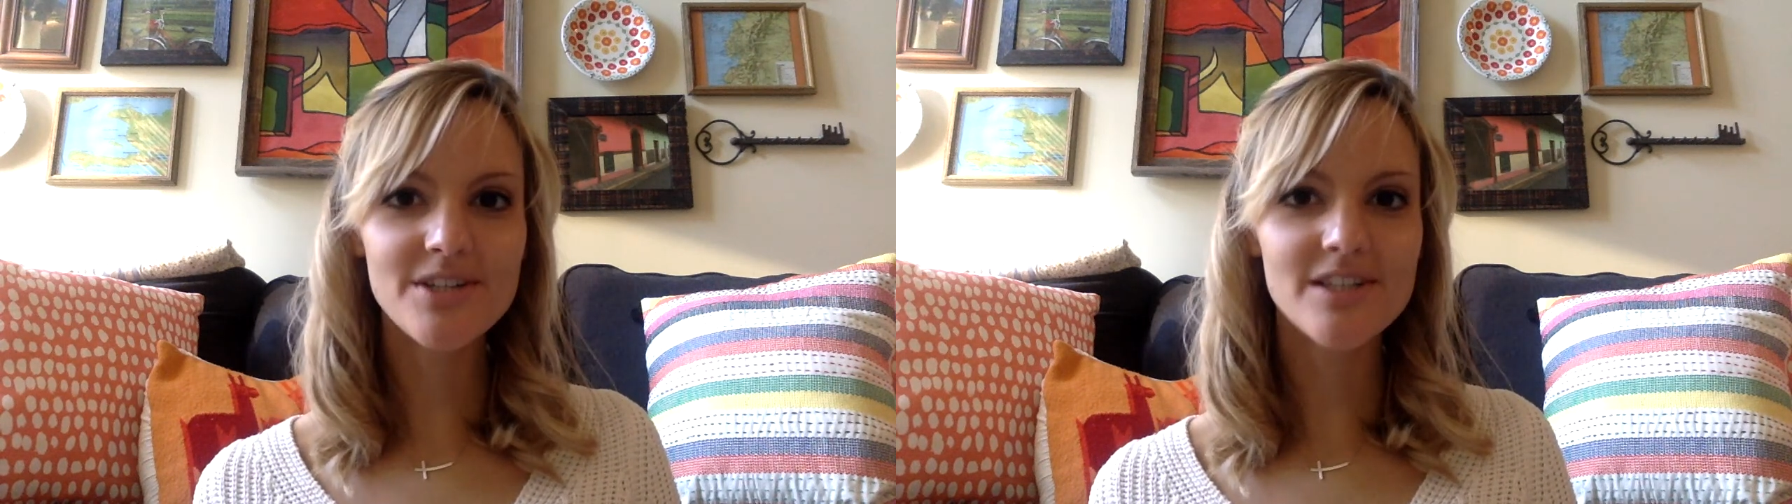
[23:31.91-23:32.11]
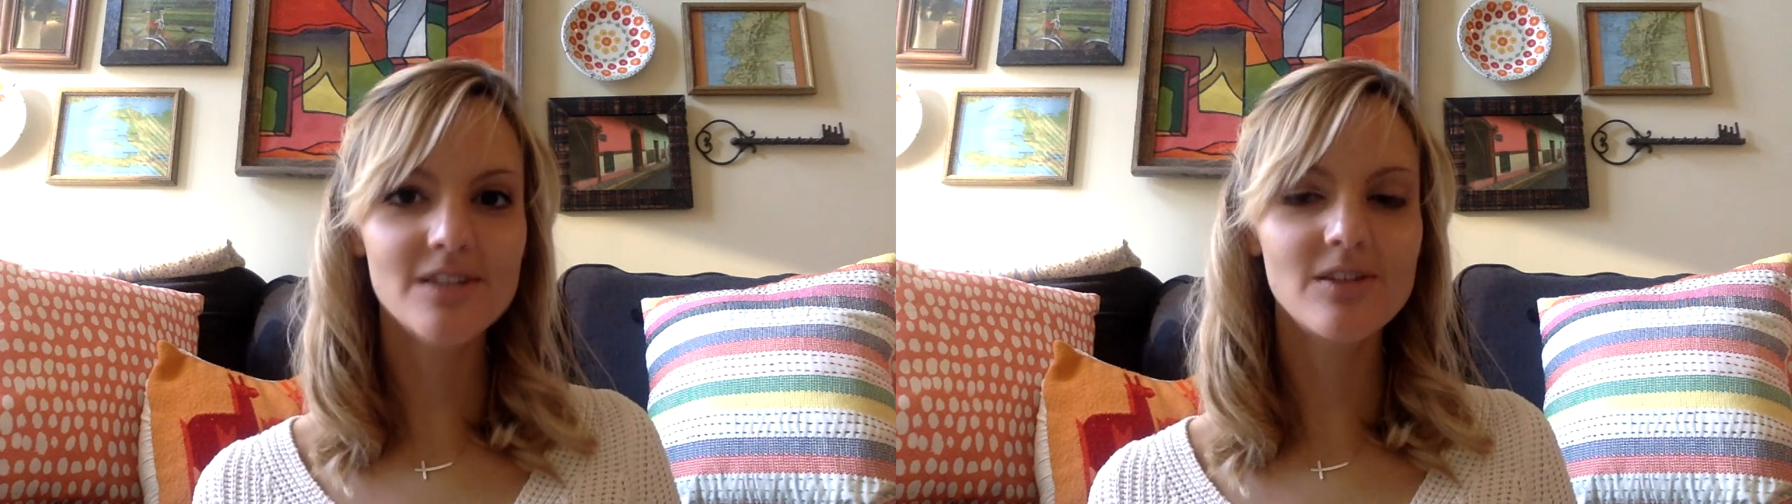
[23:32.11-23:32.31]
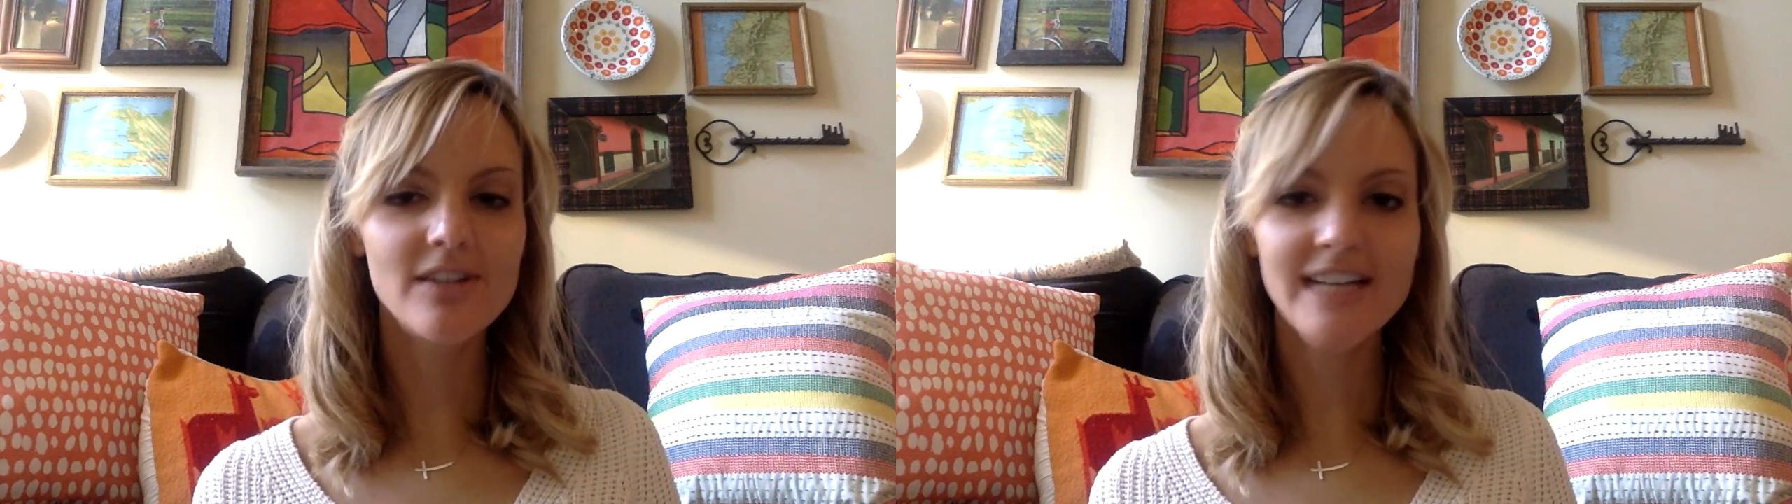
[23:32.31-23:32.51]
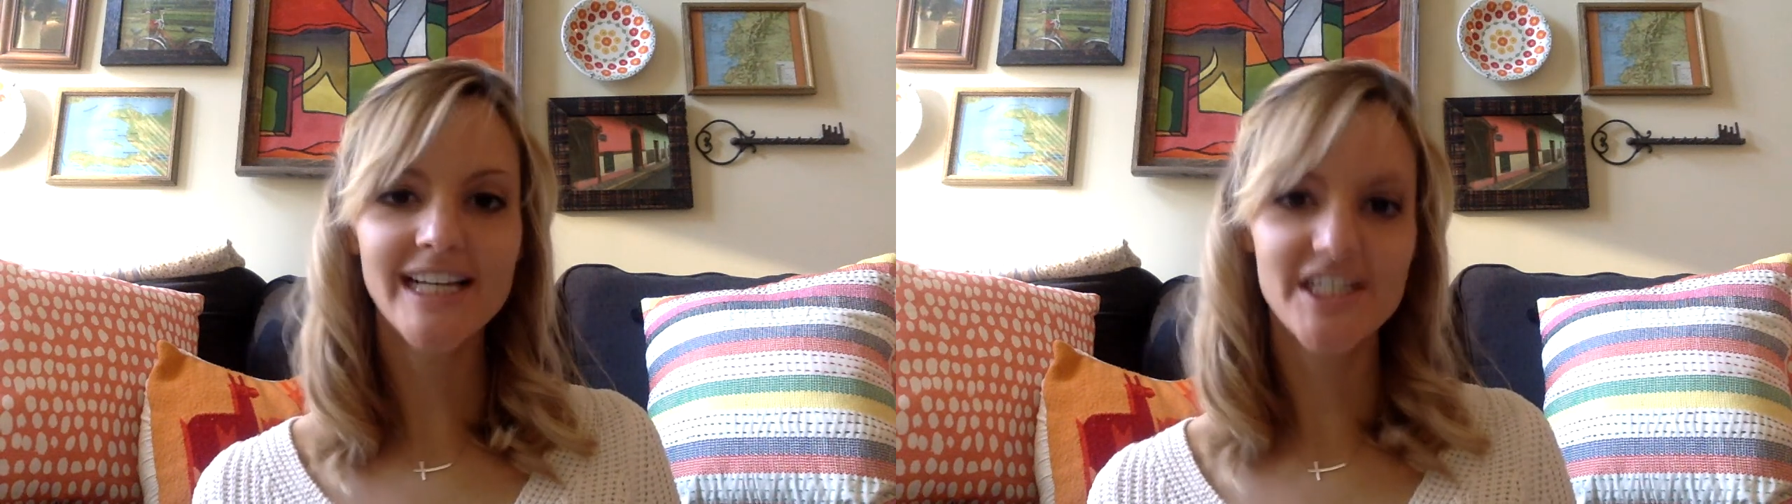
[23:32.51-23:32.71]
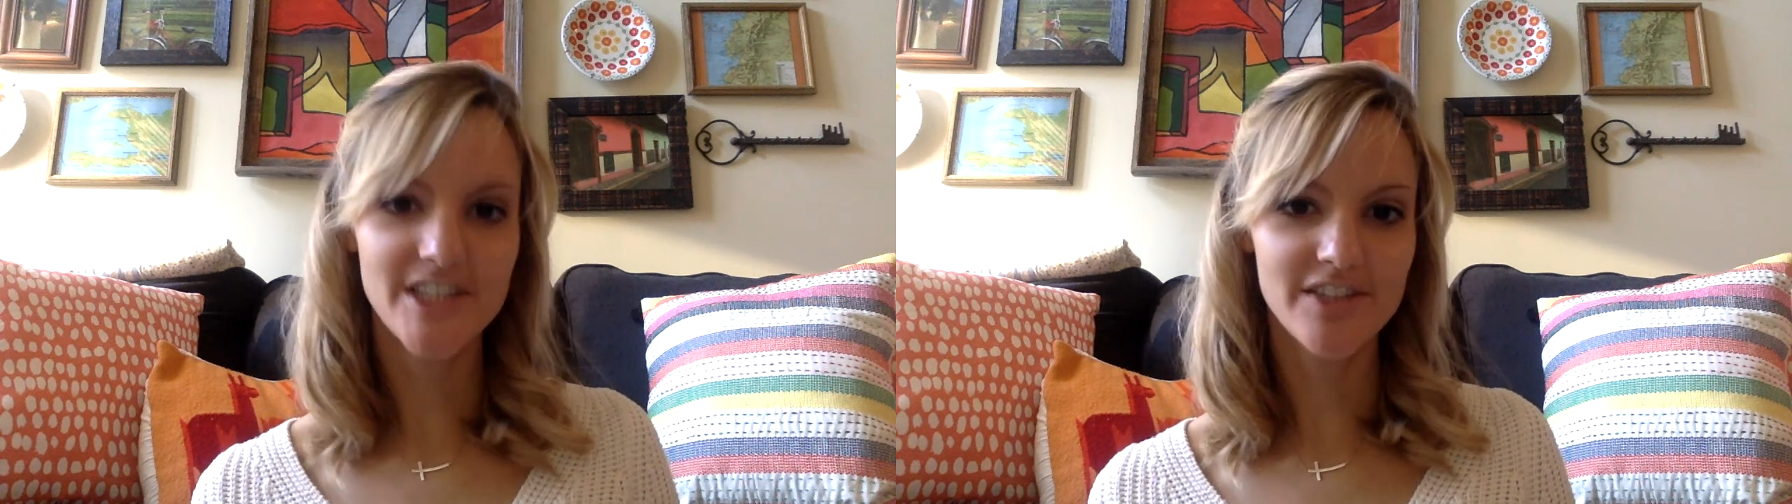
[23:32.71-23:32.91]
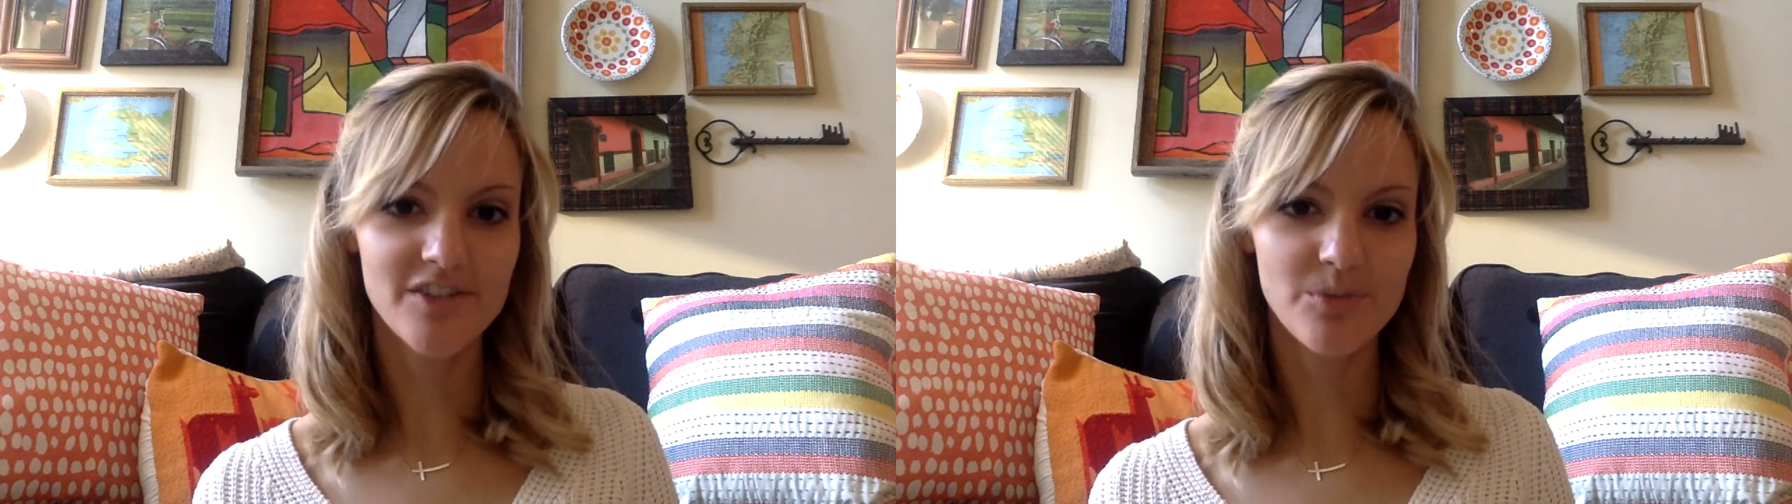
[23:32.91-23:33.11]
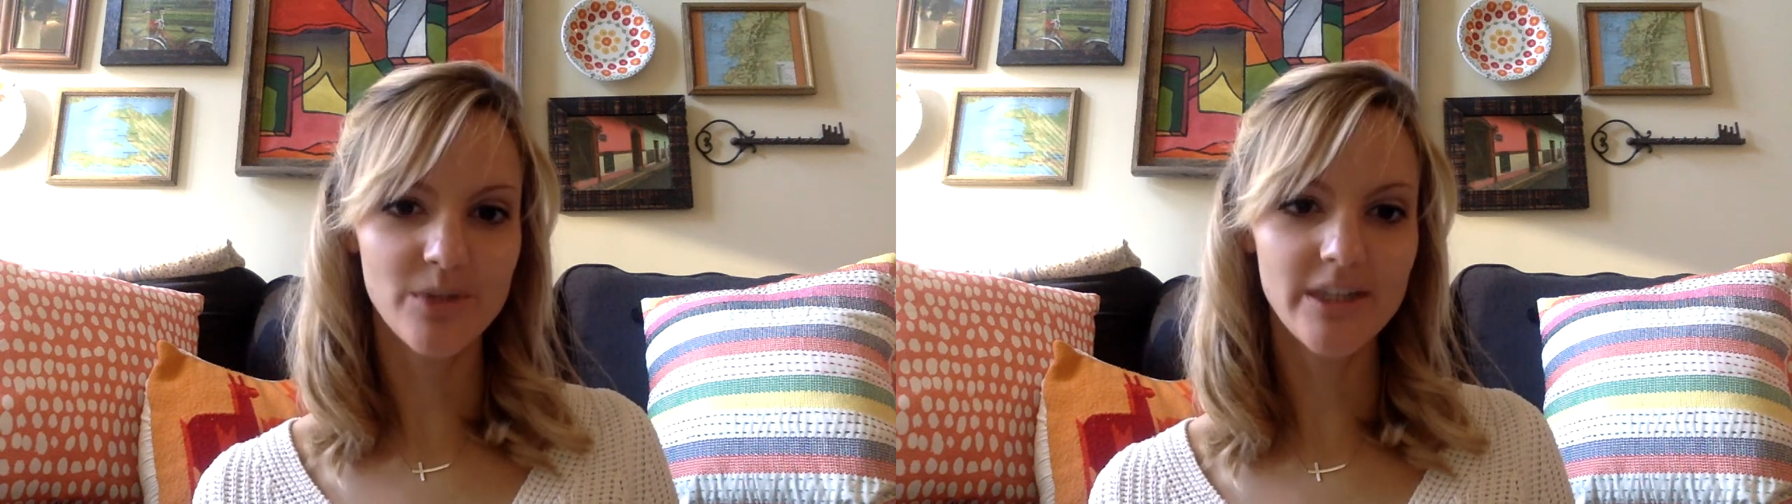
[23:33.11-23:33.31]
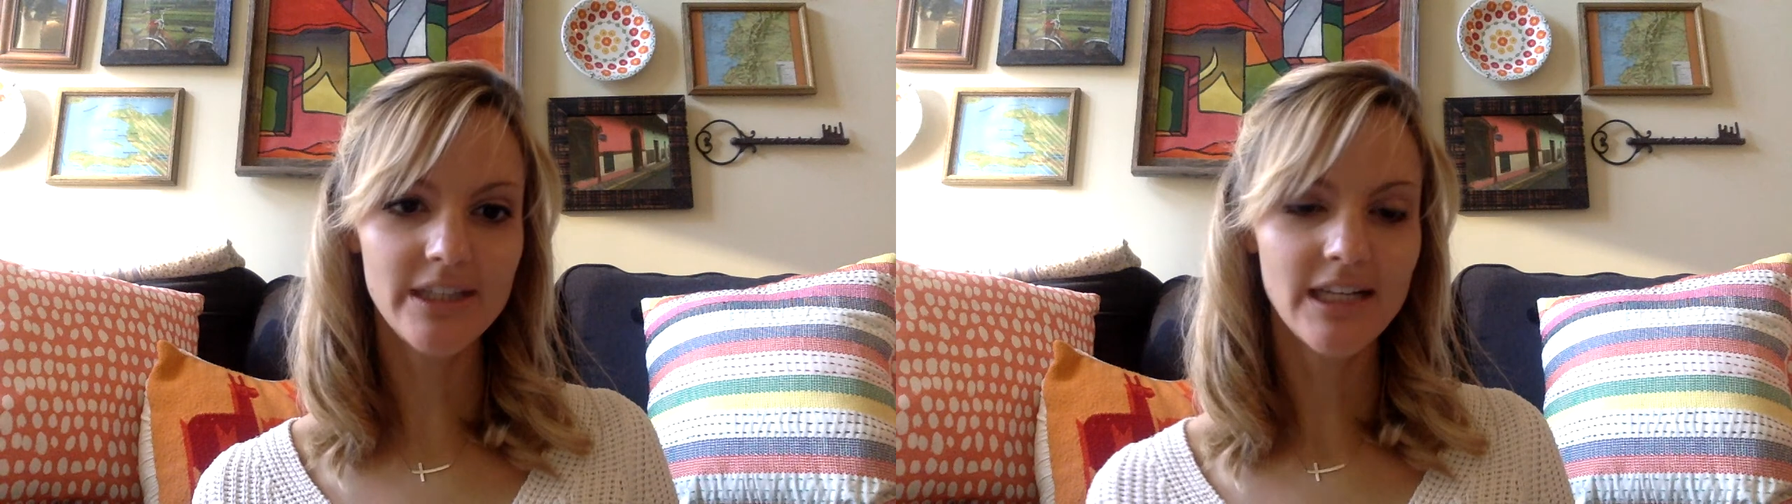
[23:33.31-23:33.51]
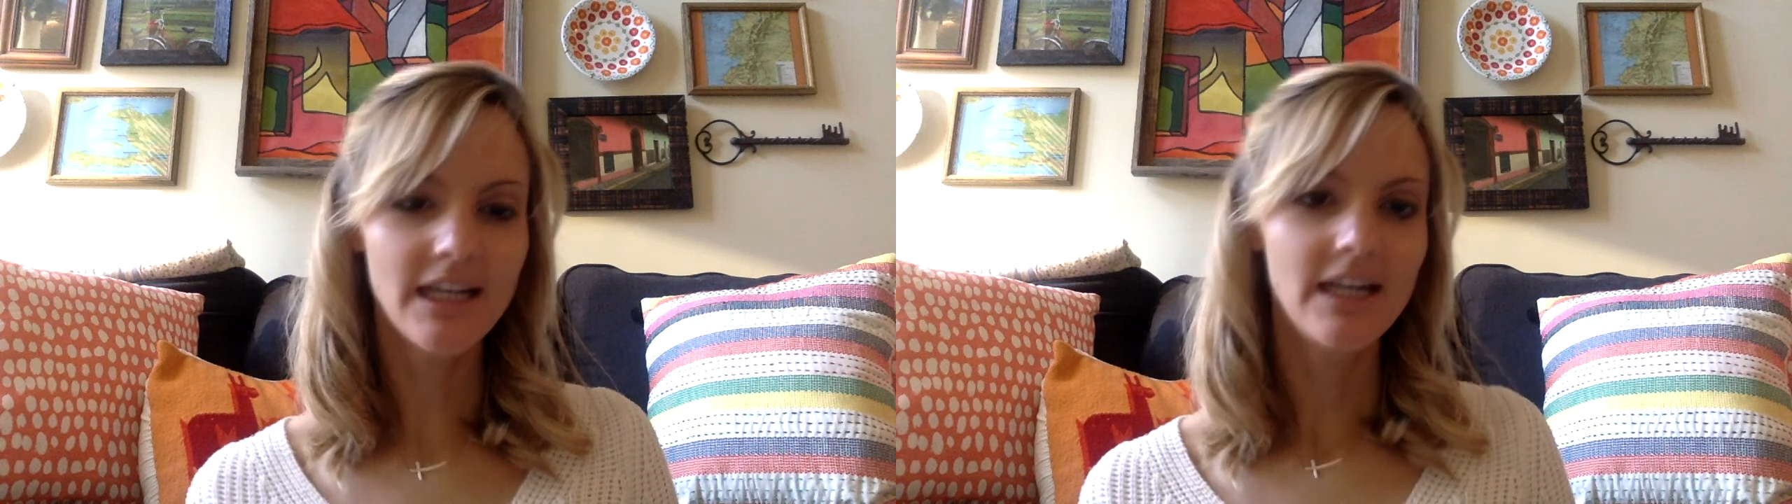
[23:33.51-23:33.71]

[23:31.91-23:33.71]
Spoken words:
to look at each other's work.